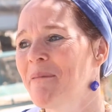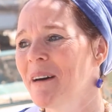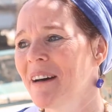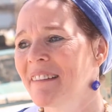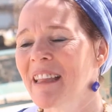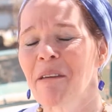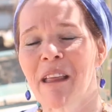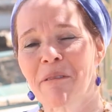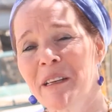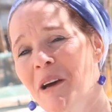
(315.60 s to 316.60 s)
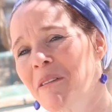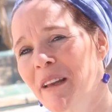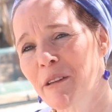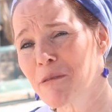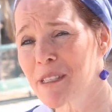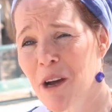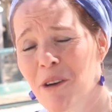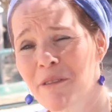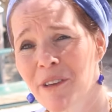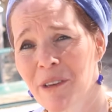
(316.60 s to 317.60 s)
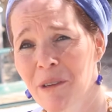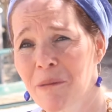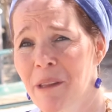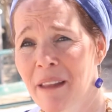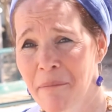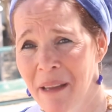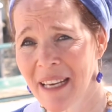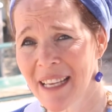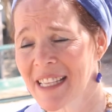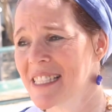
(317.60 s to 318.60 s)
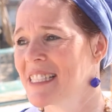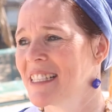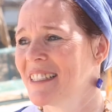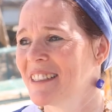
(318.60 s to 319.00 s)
But now that we know that it was over within minutes,